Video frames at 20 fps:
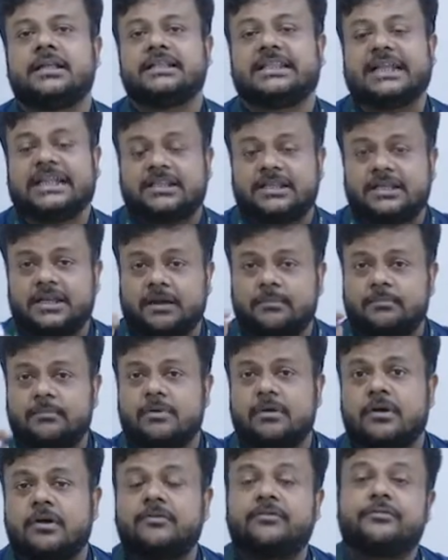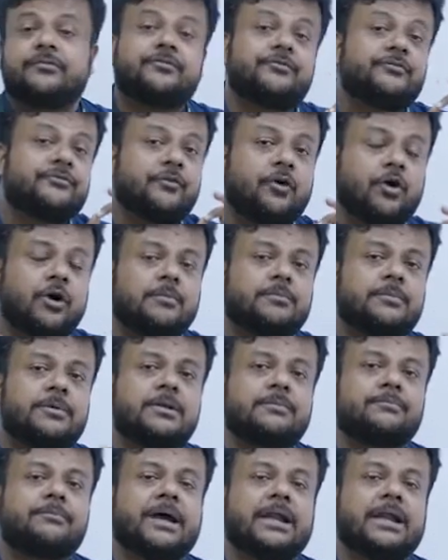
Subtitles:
that the number of formal